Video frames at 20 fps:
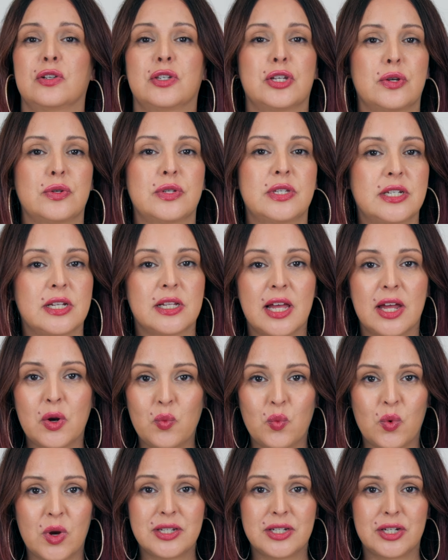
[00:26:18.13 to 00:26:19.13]
so still at a
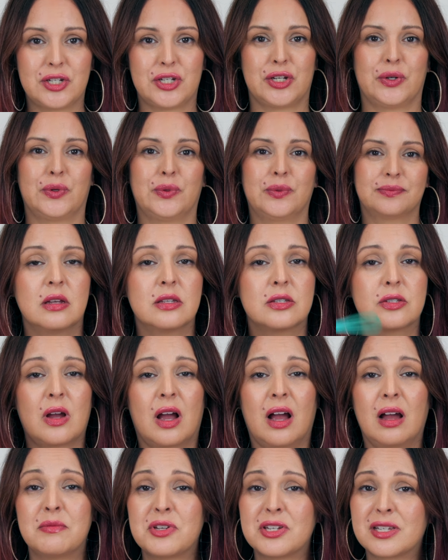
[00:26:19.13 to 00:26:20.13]
1 to 2. So
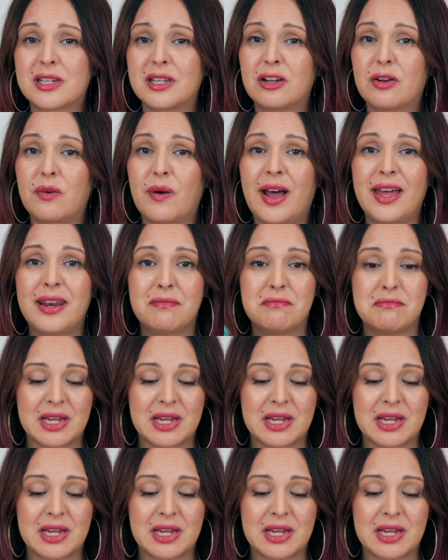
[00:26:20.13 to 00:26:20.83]
I'm just gonna go ahead and